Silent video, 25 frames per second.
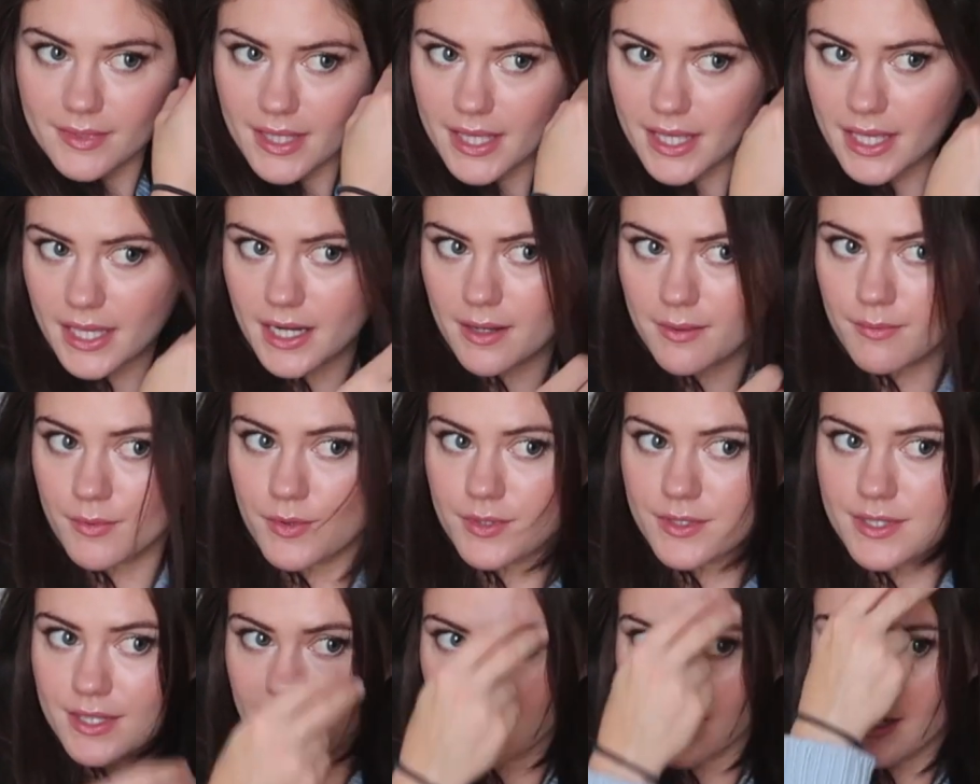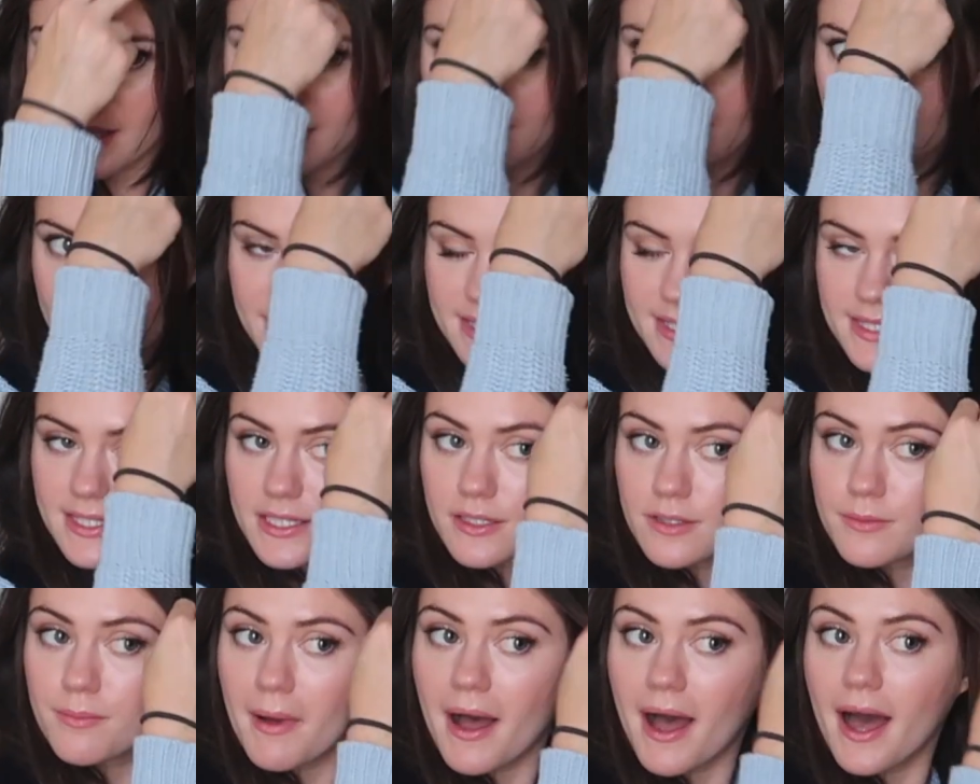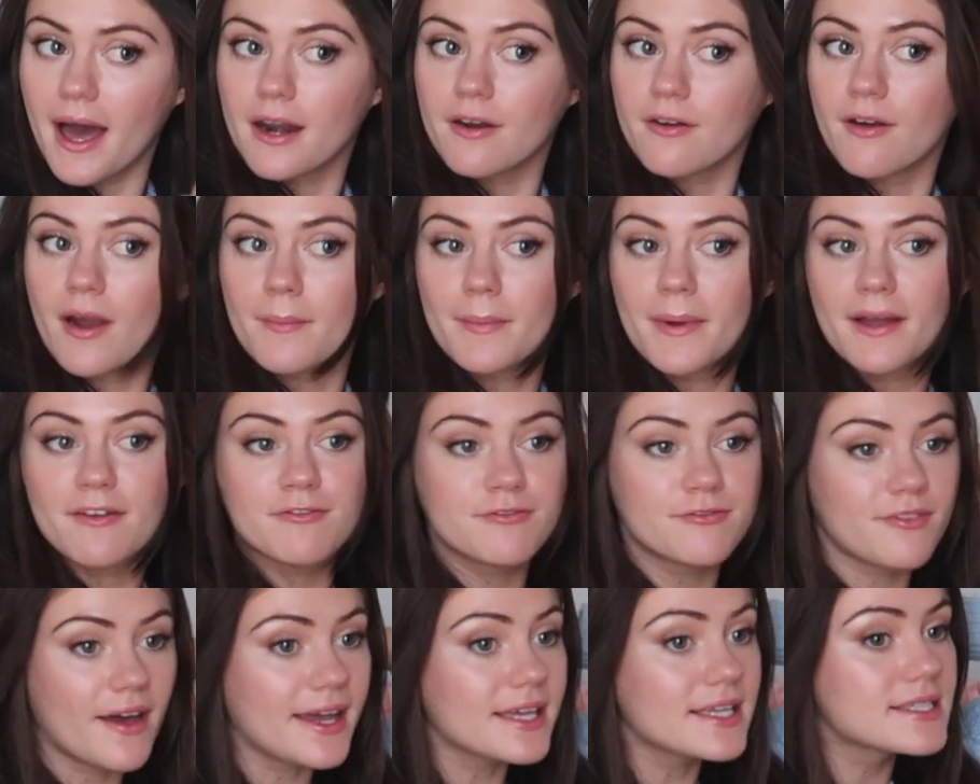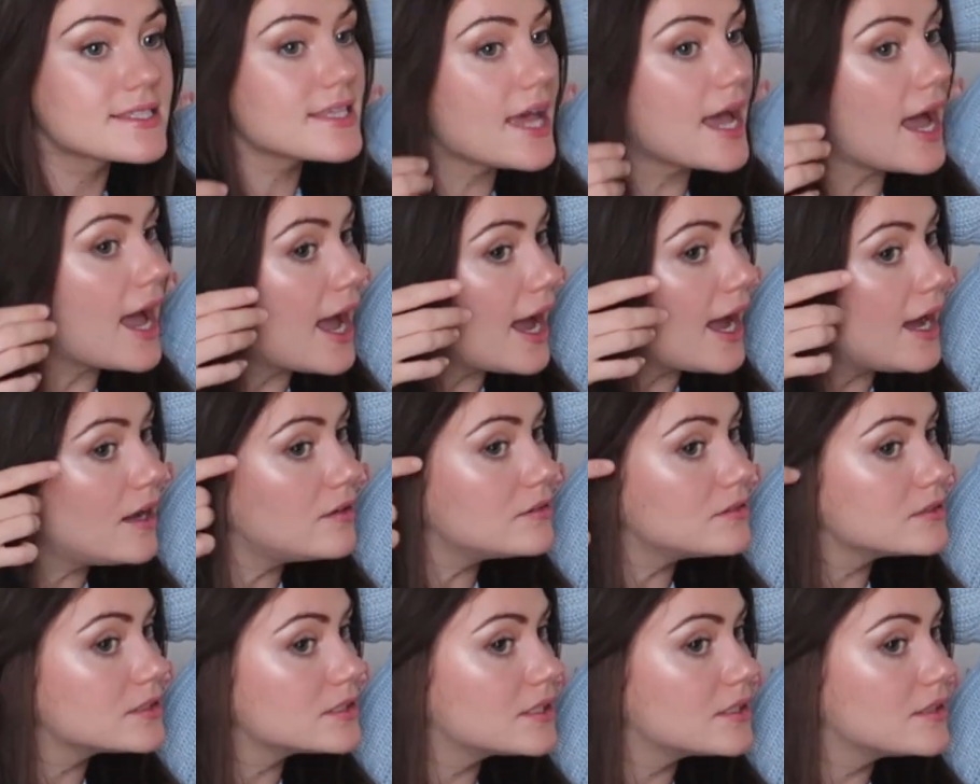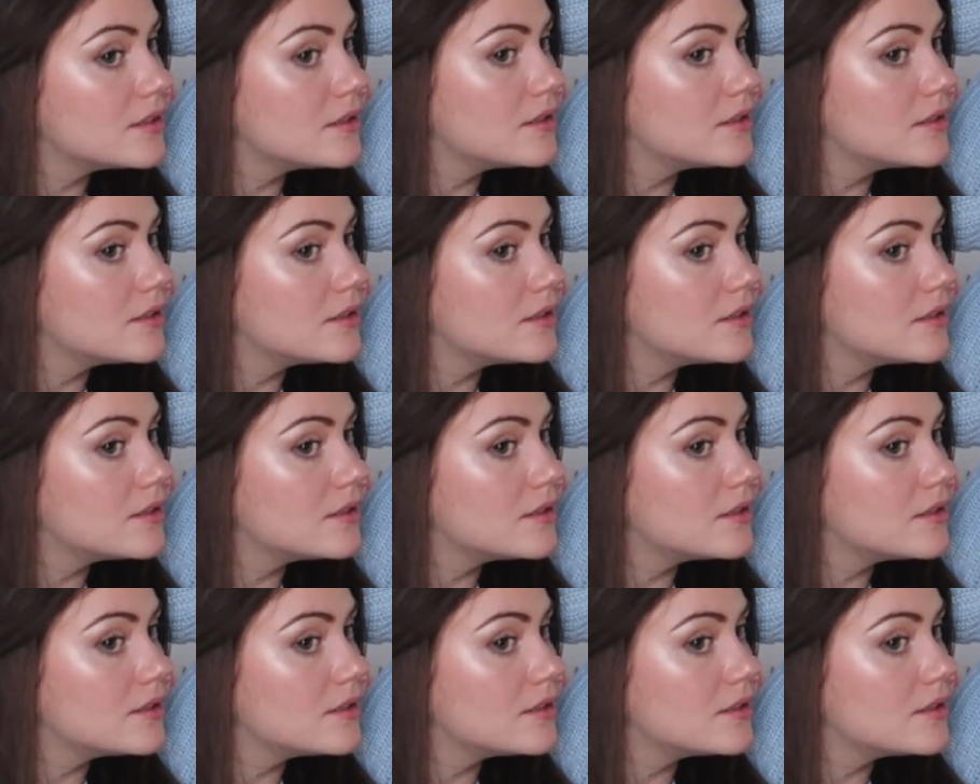And I'm also going to leave this little part around my face out.